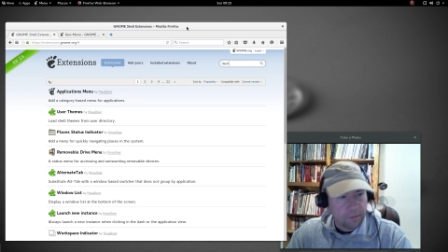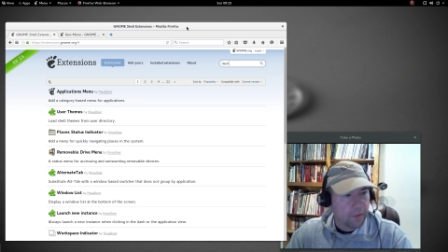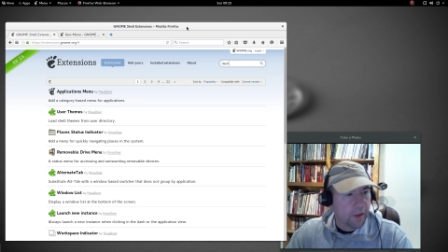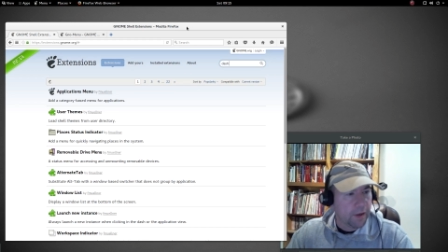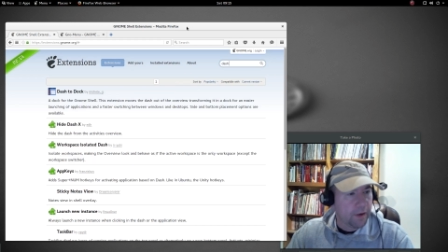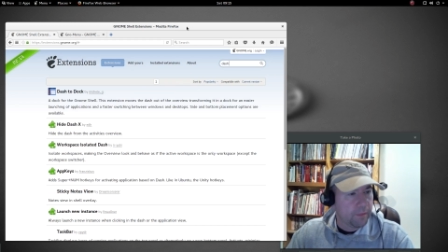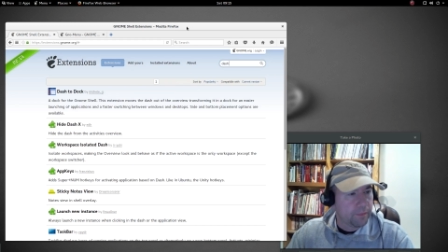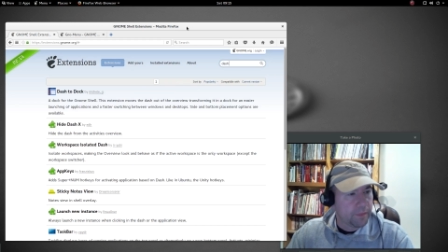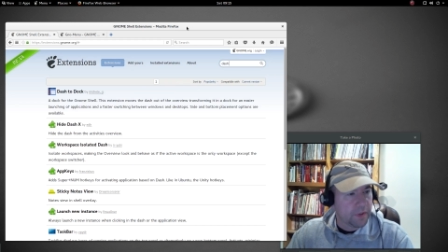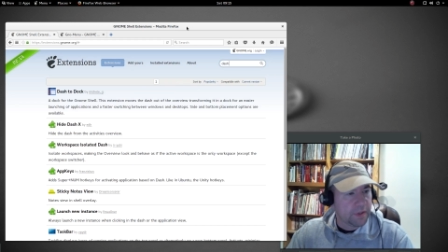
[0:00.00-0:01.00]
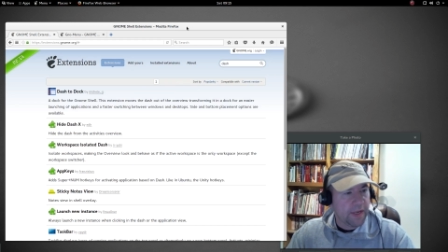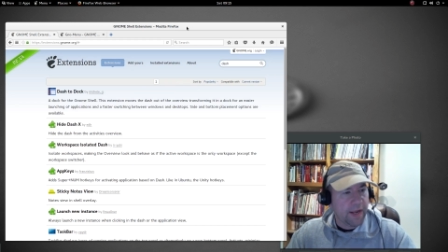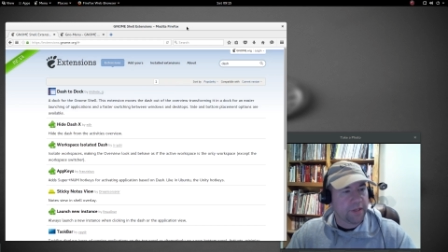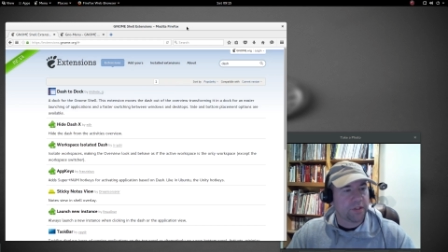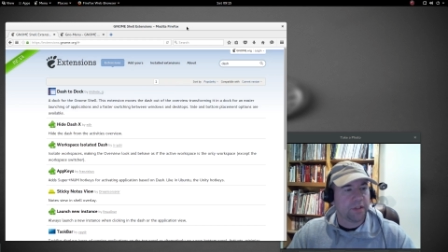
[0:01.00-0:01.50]
um,
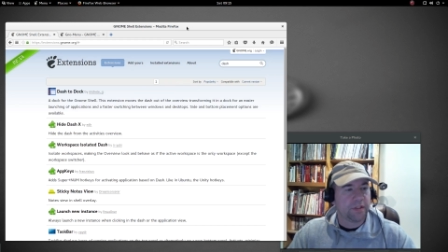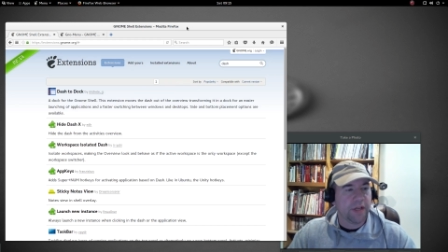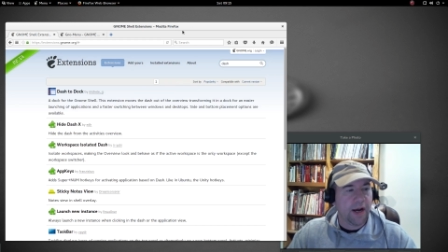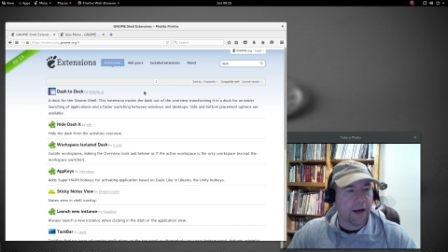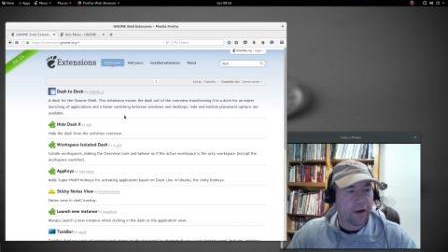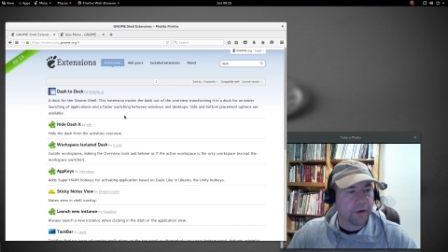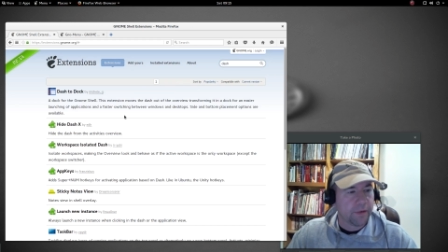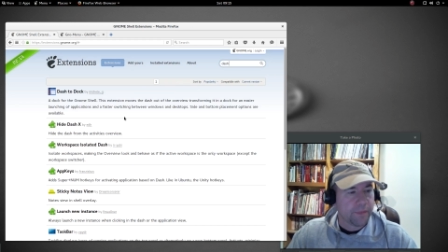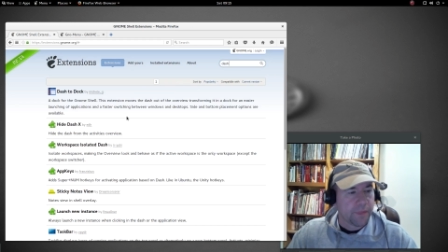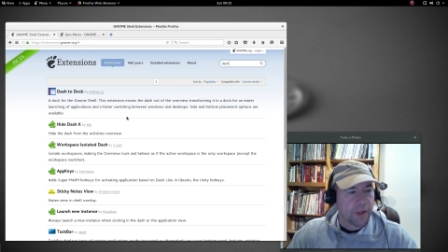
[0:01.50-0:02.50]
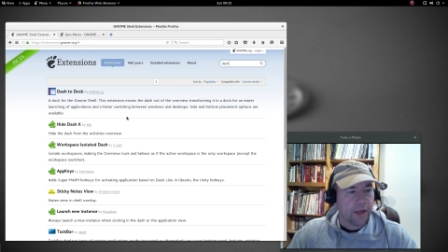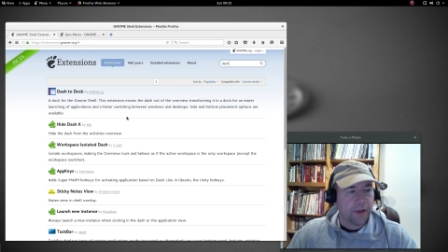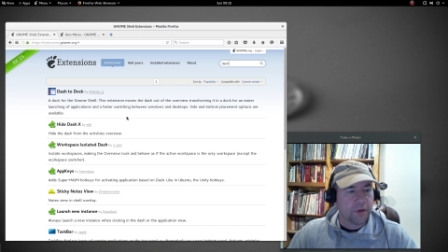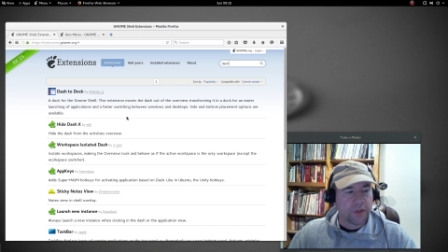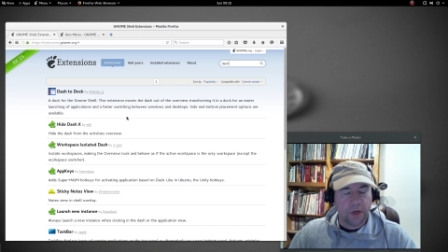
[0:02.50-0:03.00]
Dash to Dock,
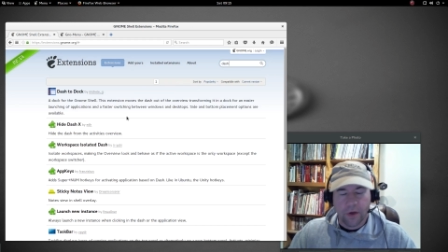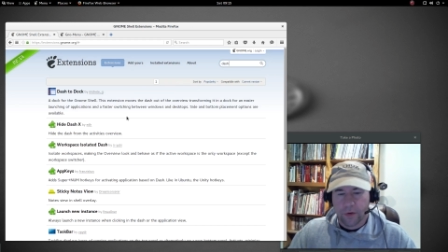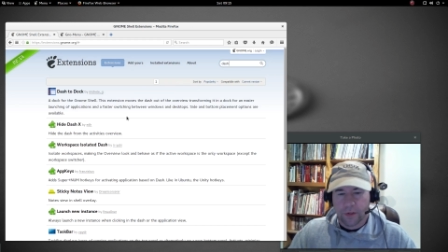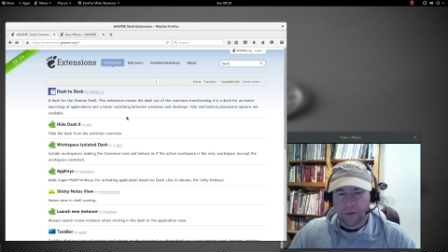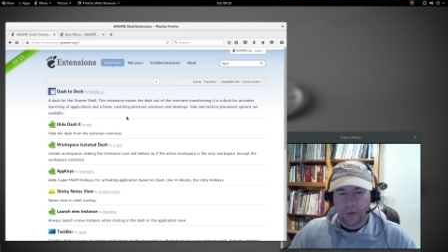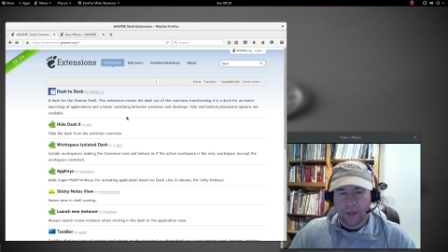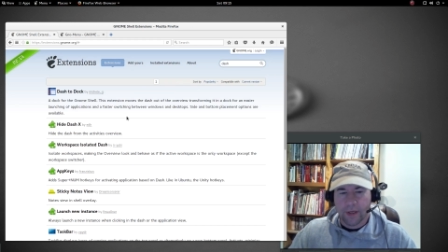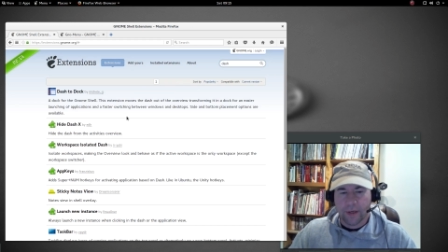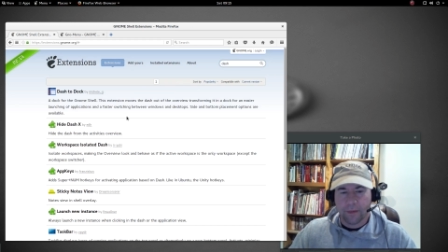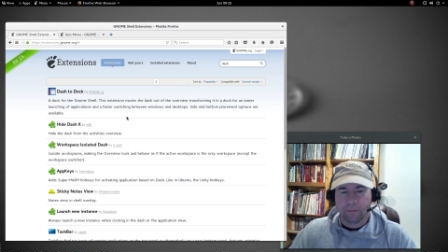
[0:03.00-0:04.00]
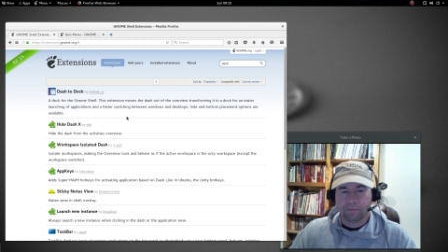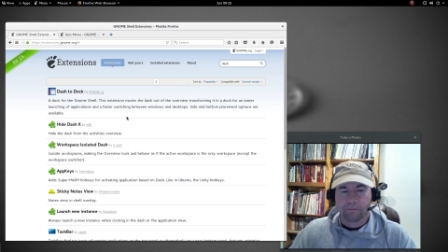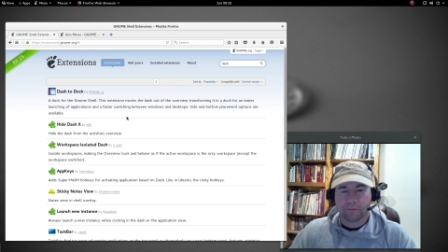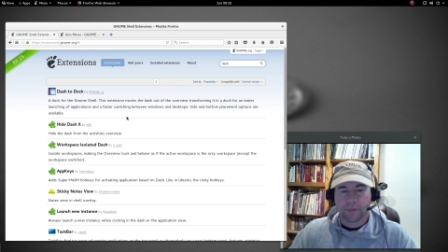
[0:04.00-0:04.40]
and there's other um,